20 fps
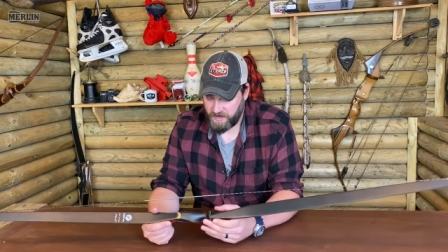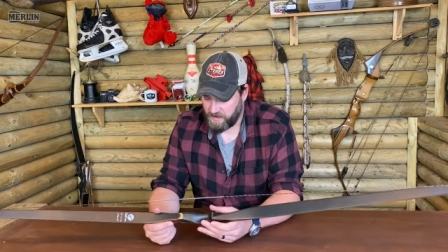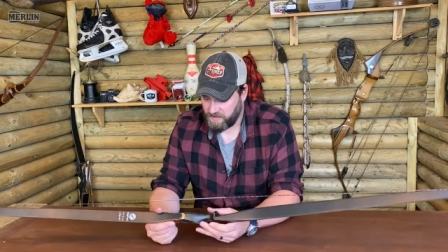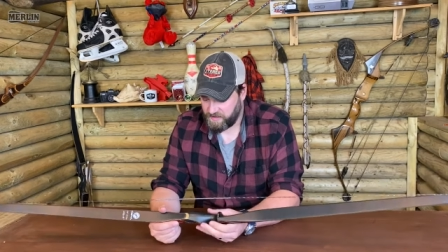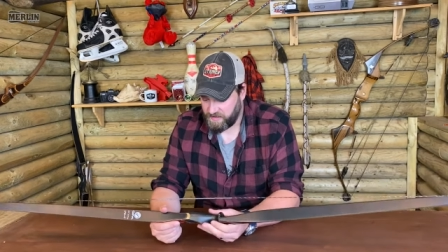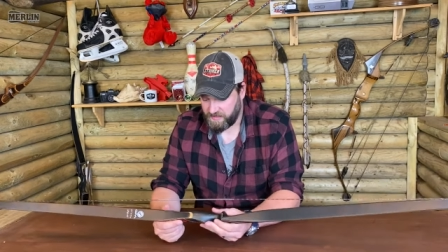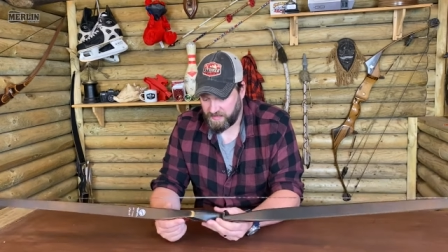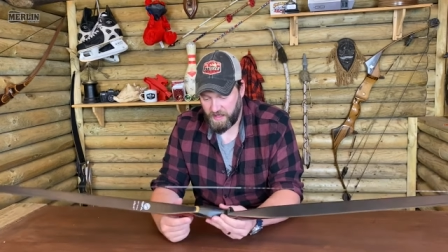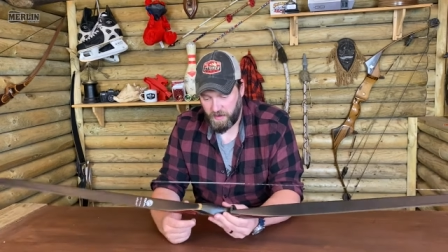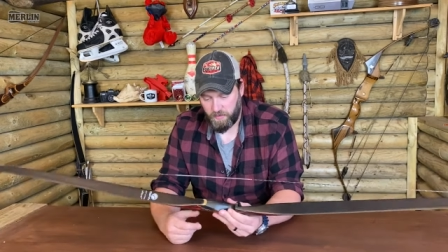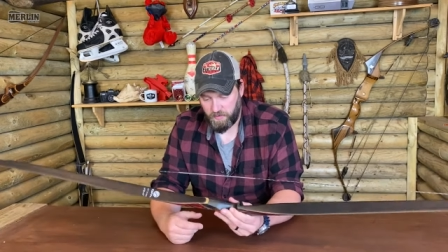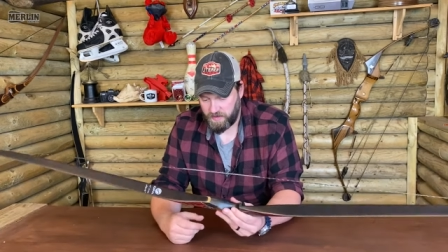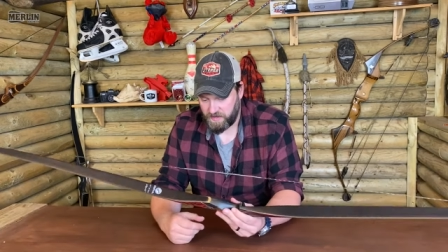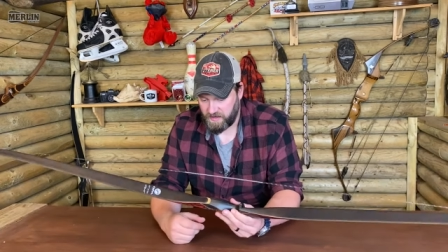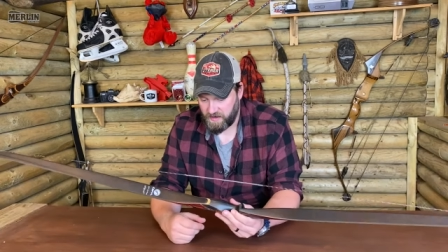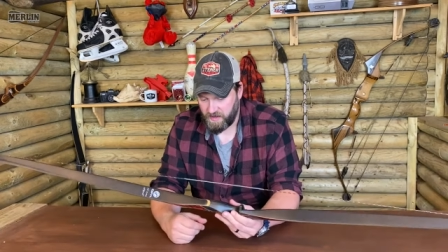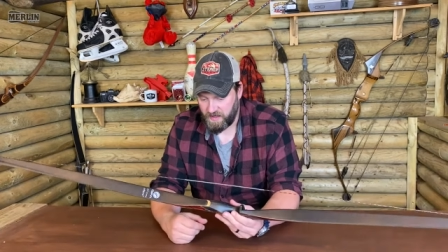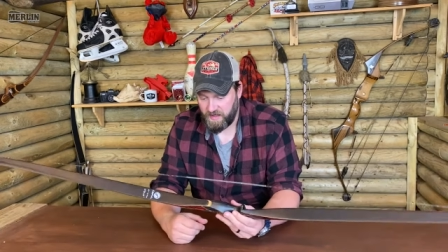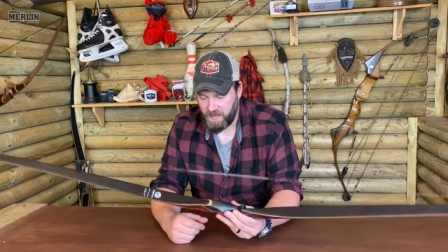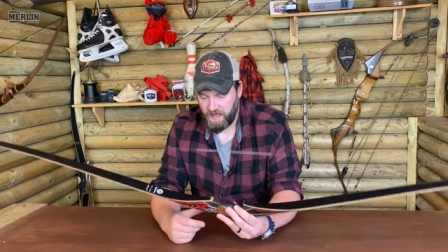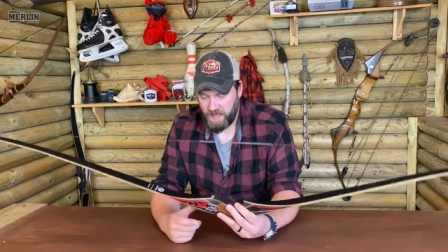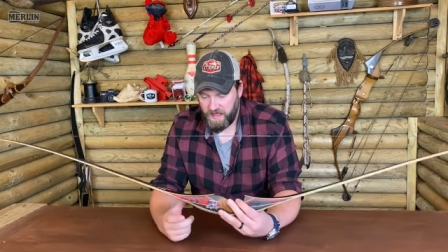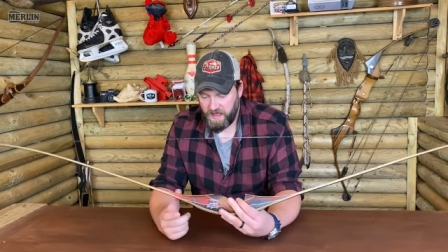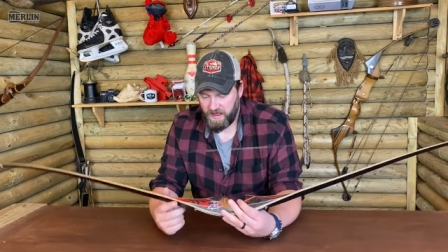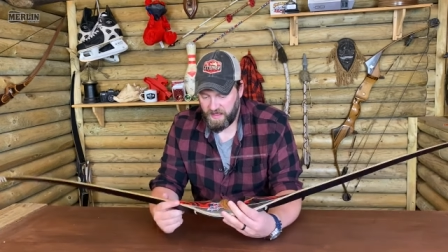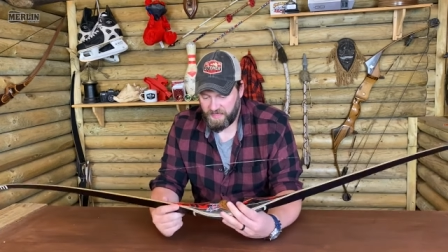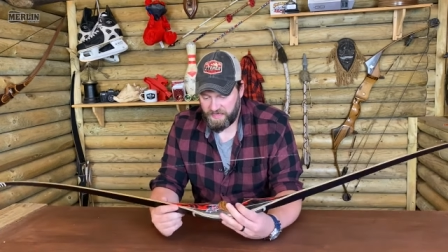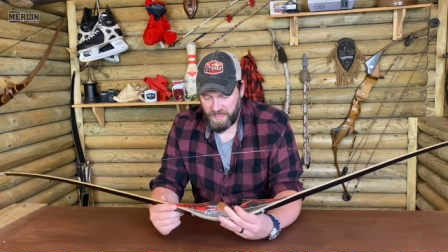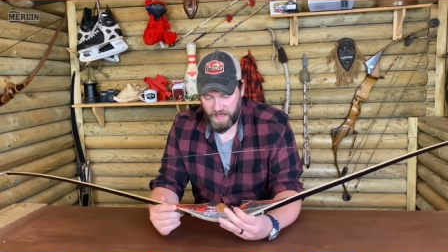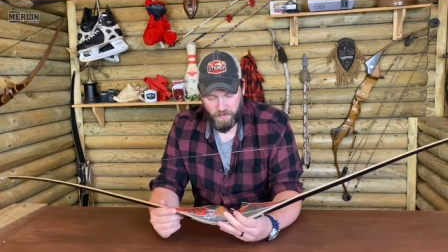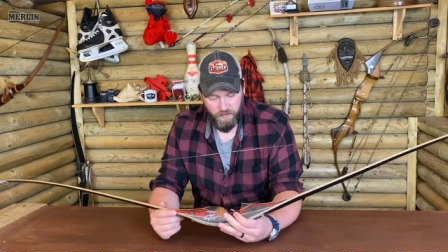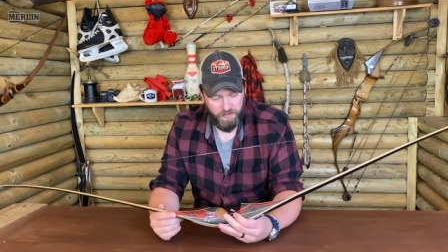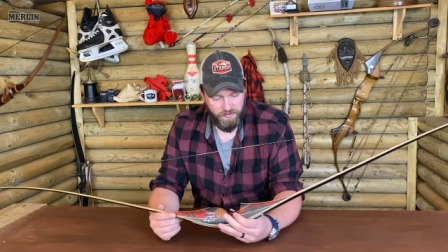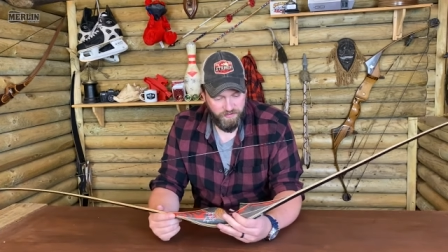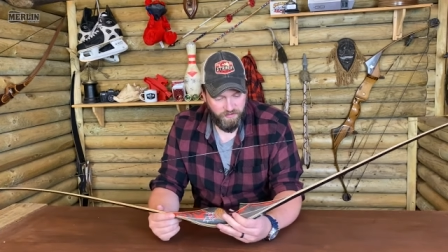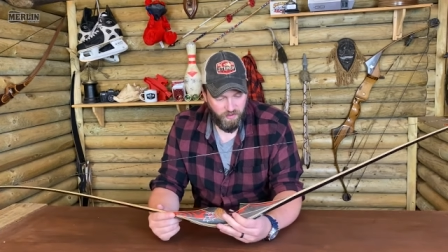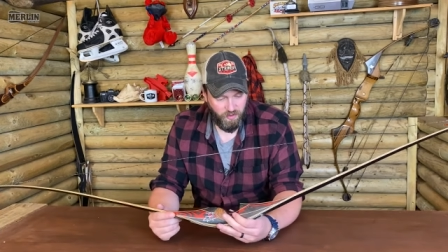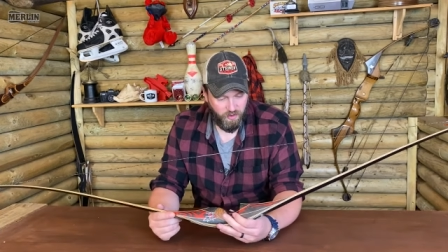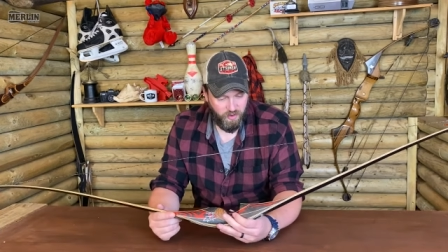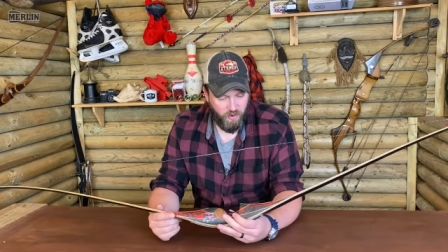I think that would that would
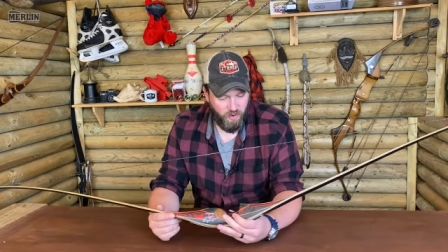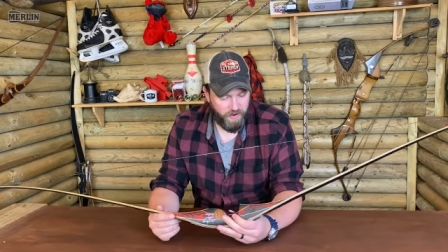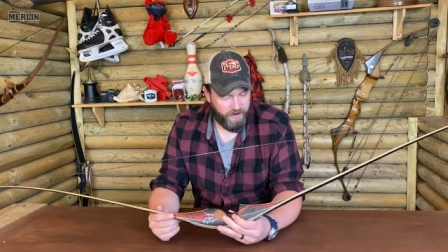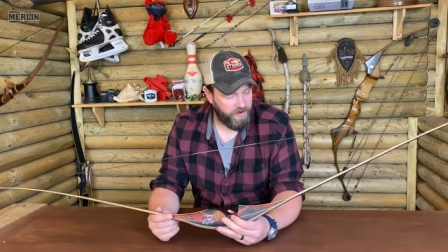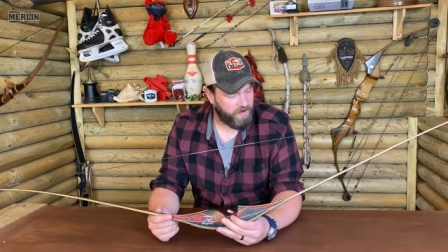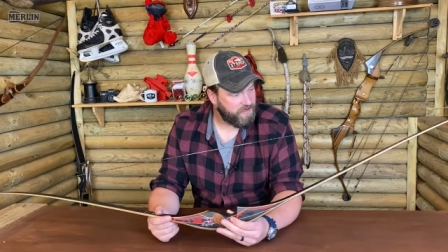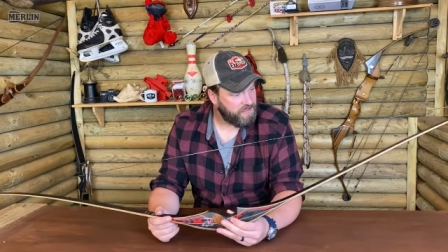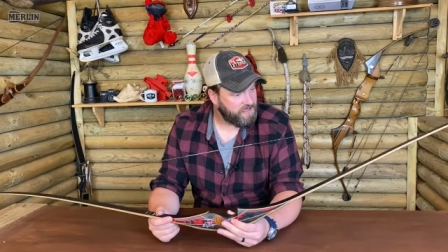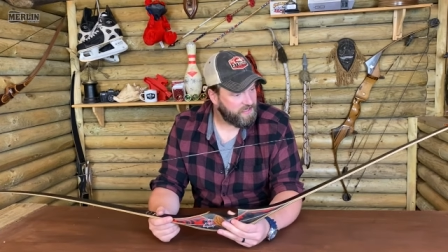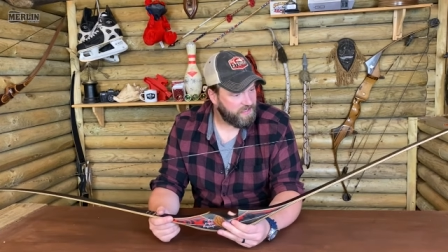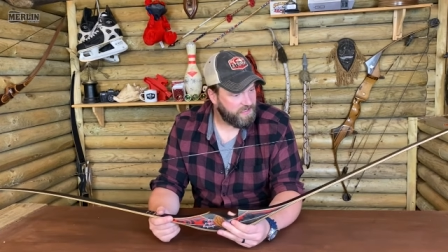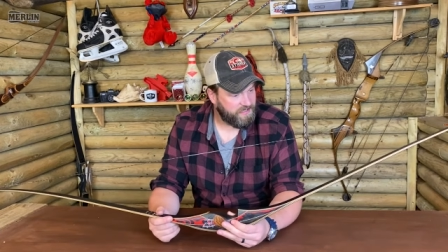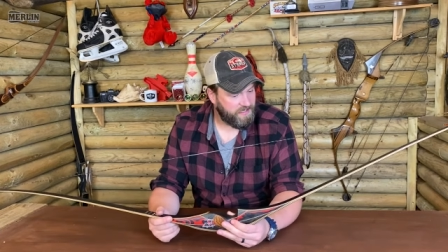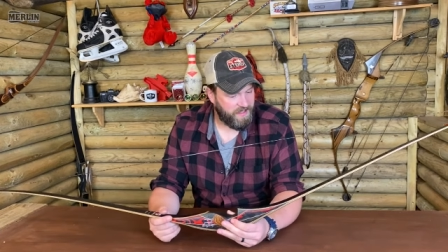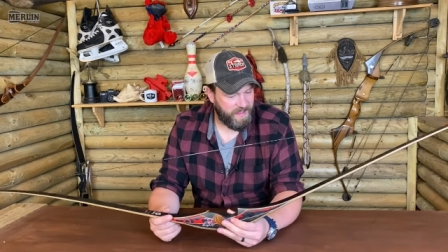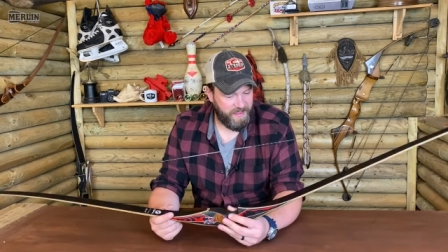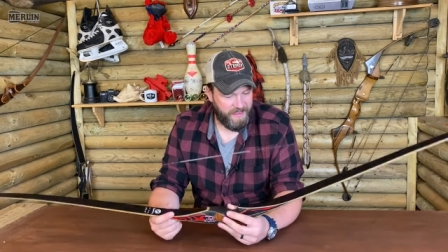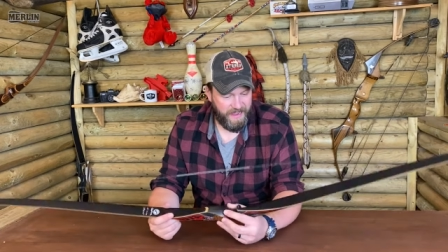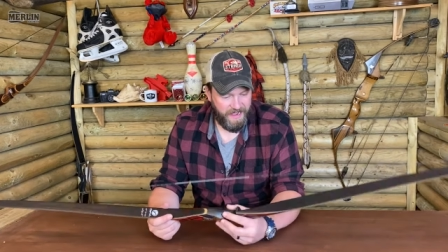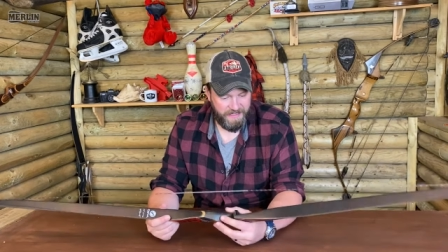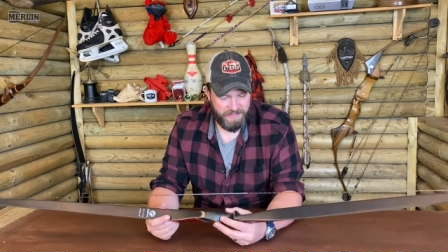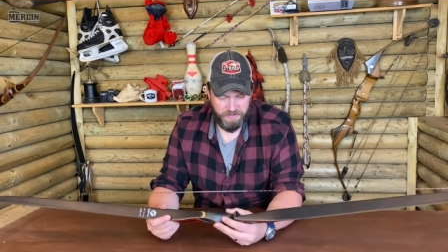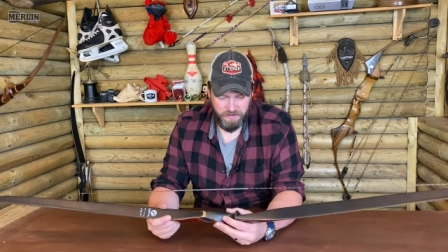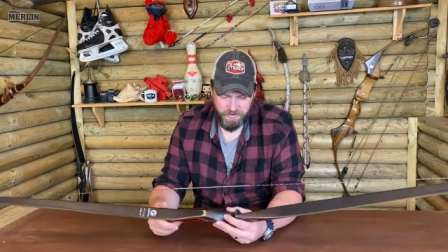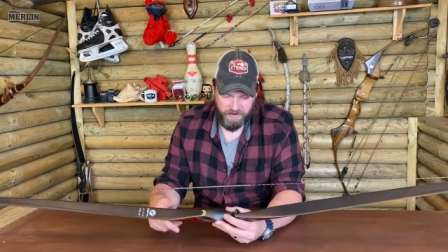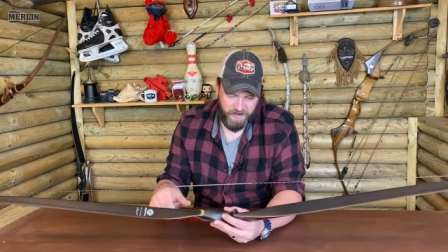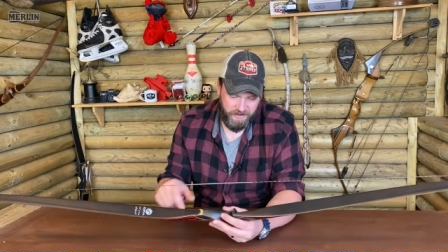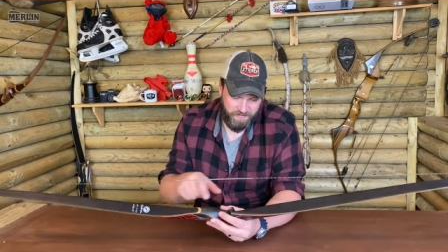fall quite nicely into that category.